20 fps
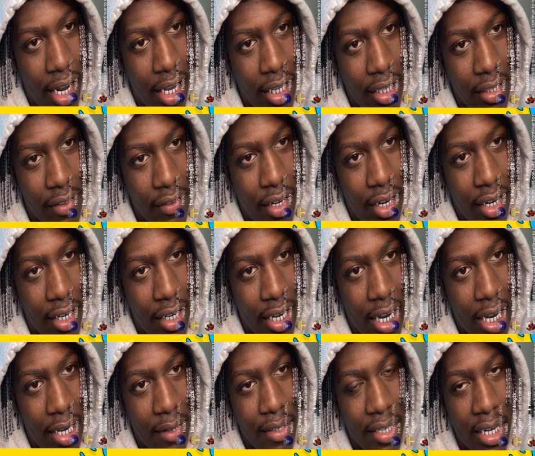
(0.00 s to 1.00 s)
I love all
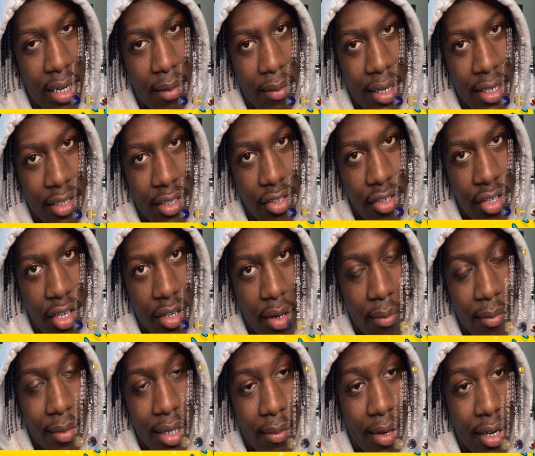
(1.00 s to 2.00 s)
y'all, man. I'm out to stream.
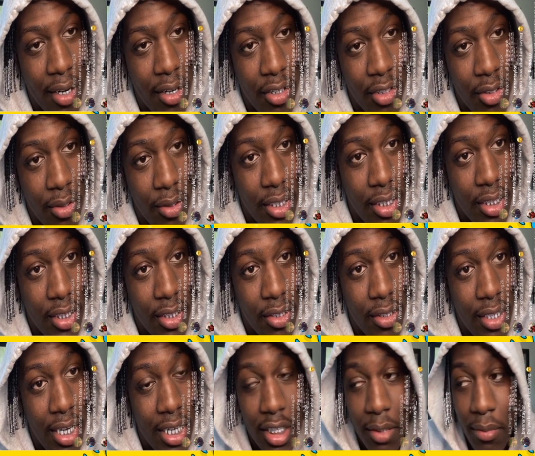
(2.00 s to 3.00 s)
I'm gonna get back on Twitch
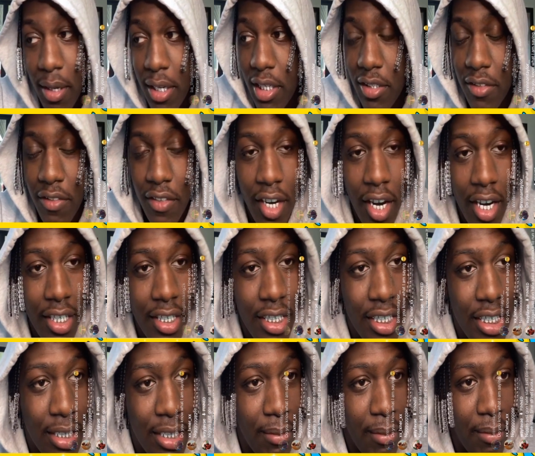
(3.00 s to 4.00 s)
soon. I just bought this VR
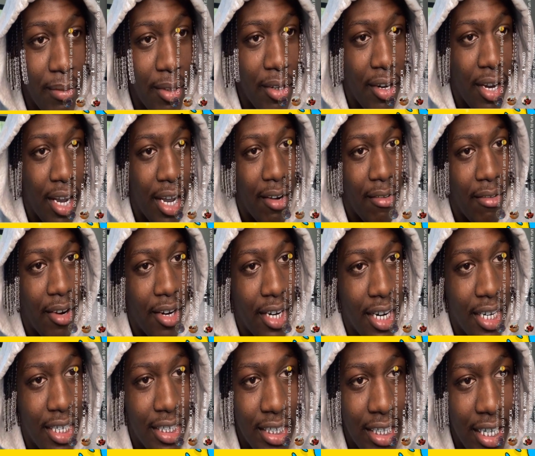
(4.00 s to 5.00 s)
system. I'm learning how to work
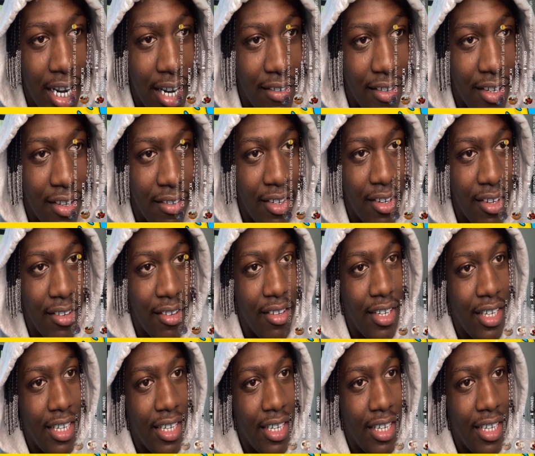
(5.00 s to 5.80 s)
that shit out, man. we gonna